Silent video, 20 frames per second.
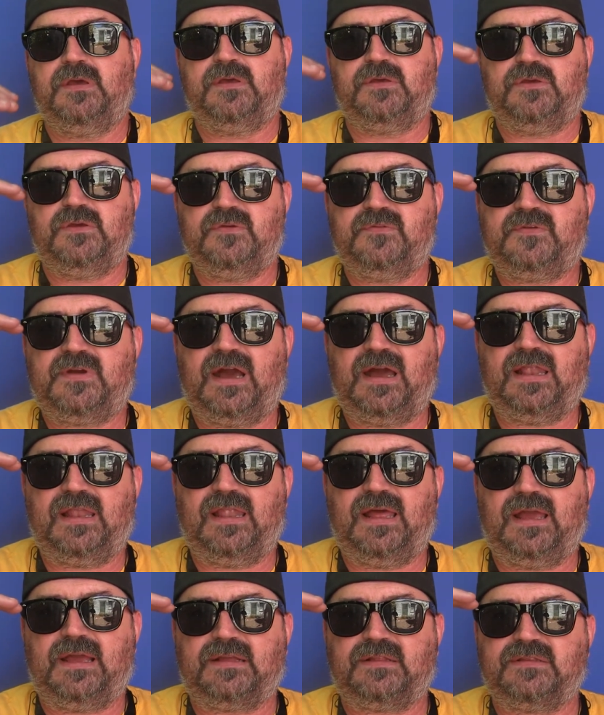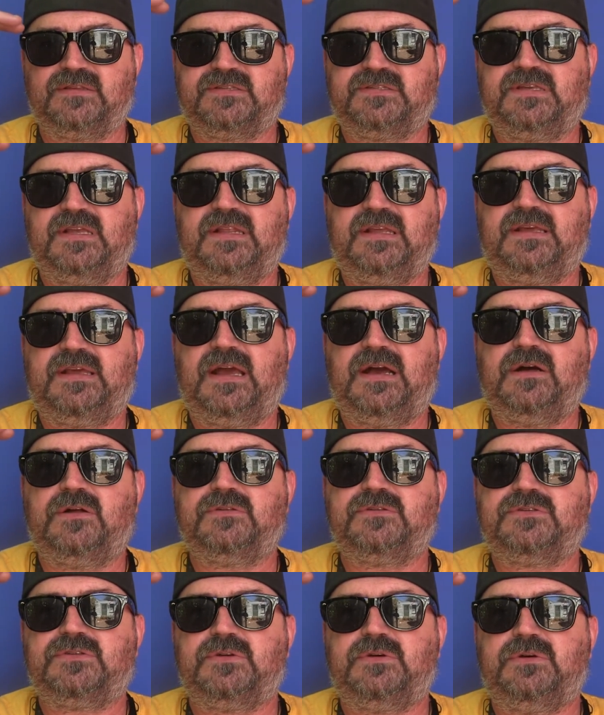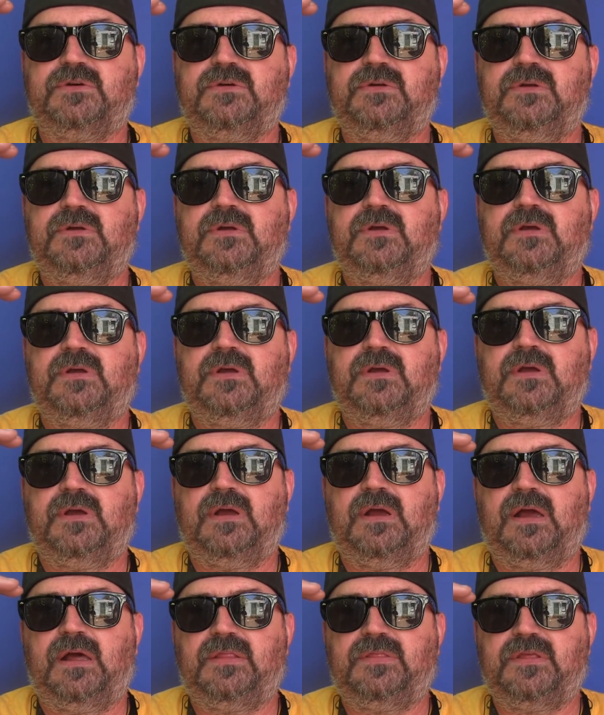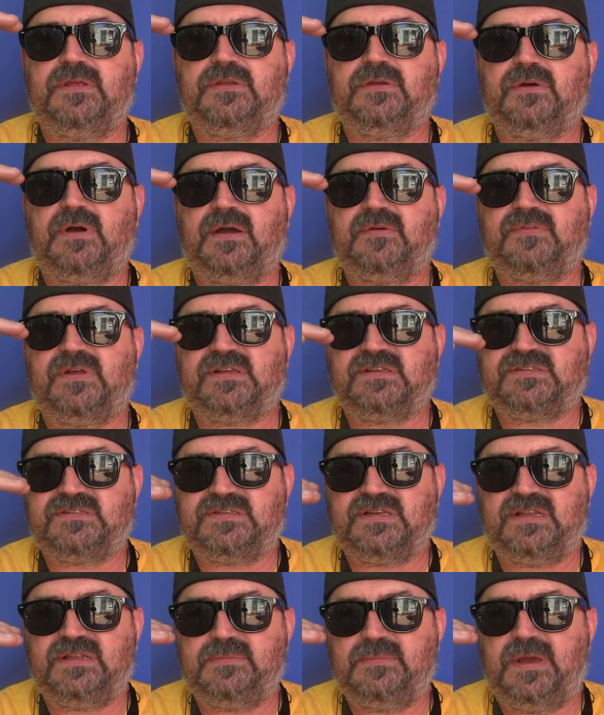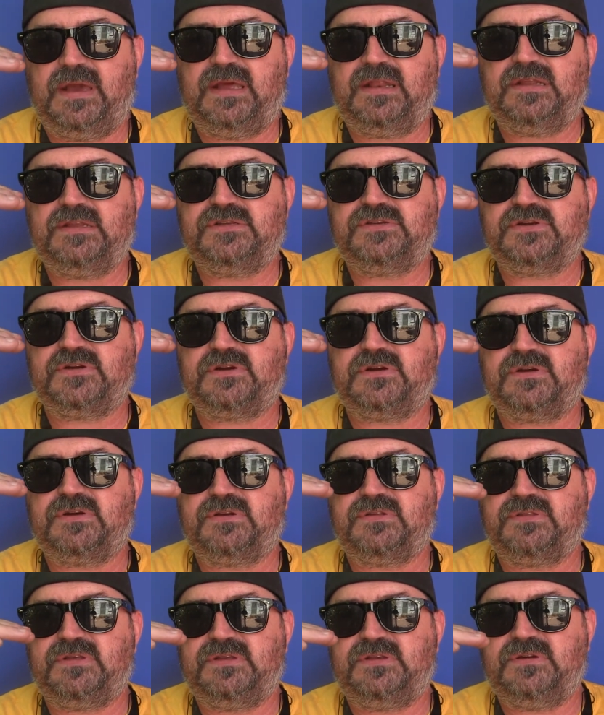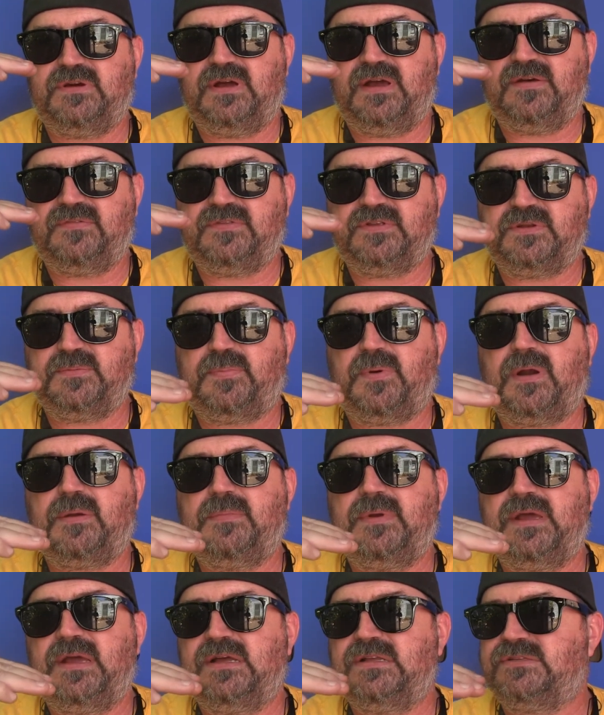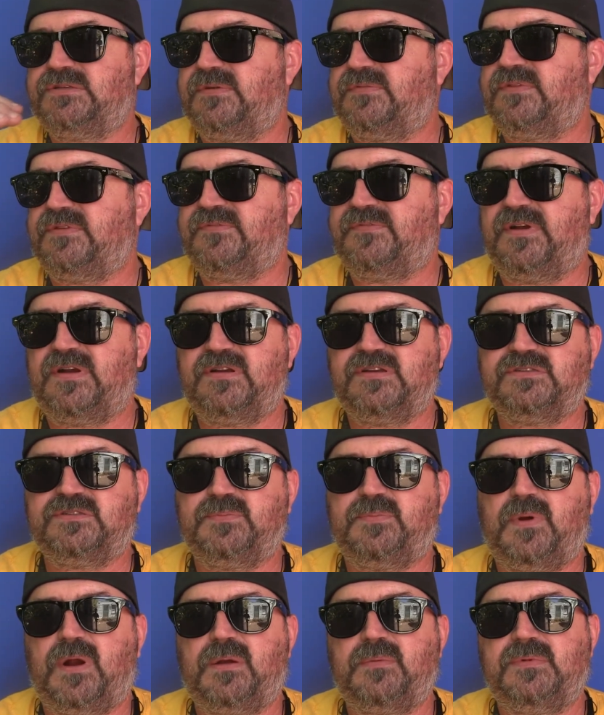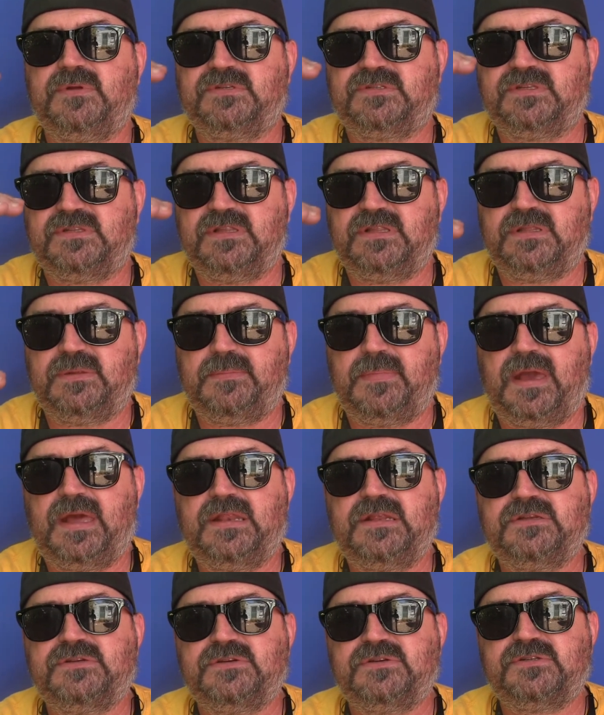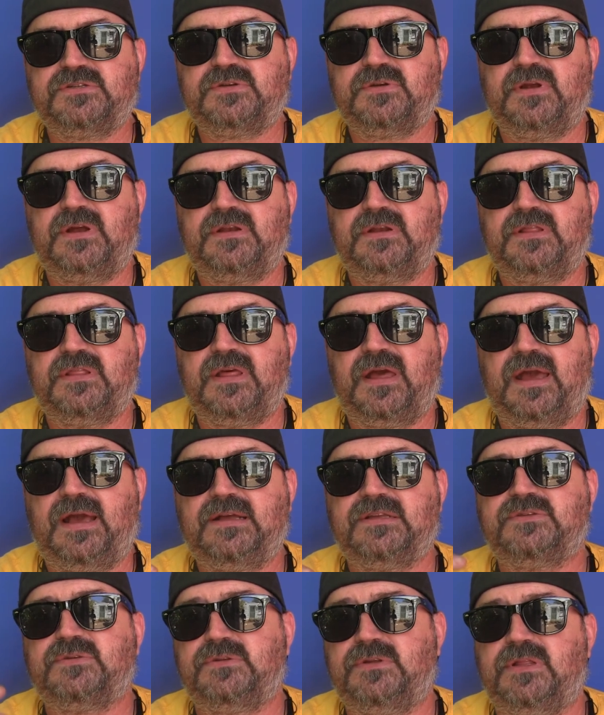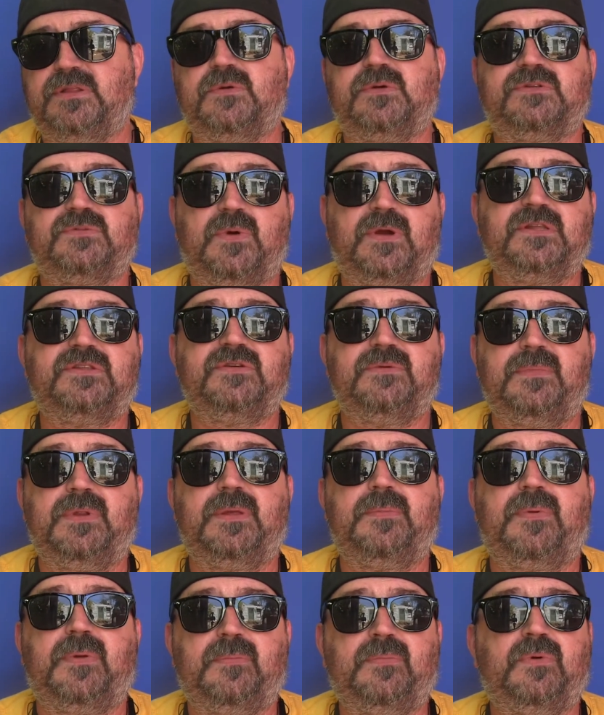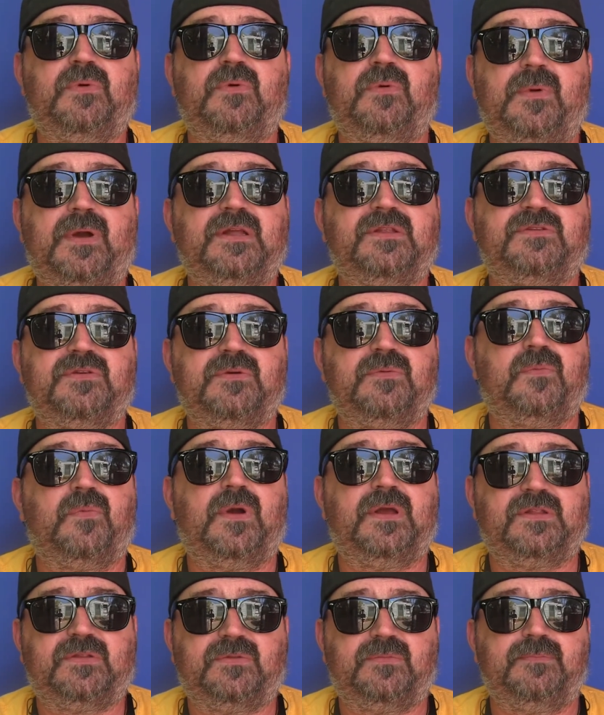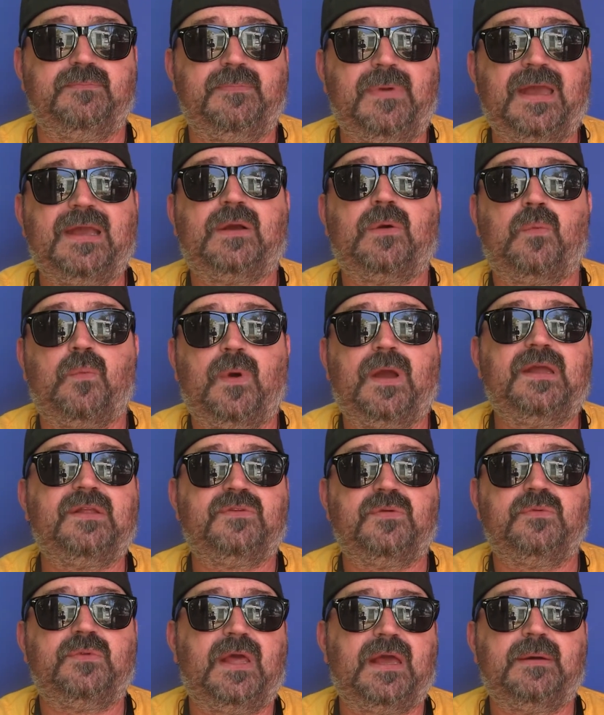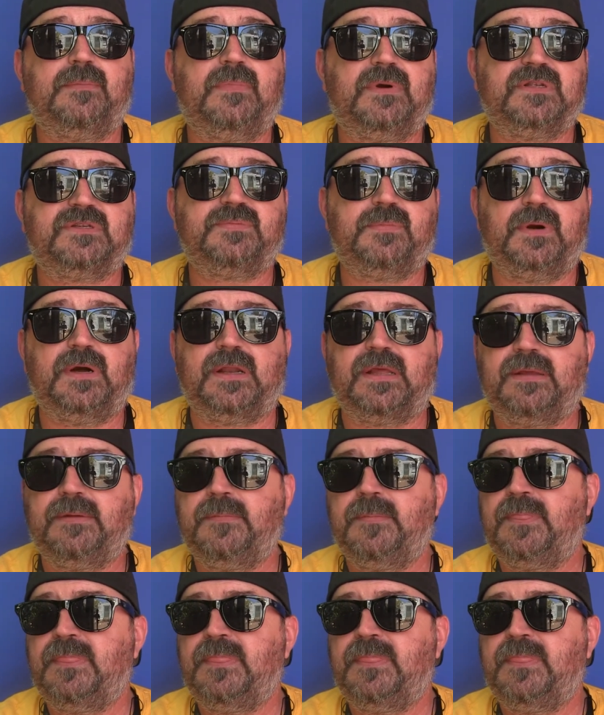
you've got like city council and then you'll have like city manager then you'll have the department heads over the various departments and then the managers are under that so in other words way too many people who wait to wait make way too damn much money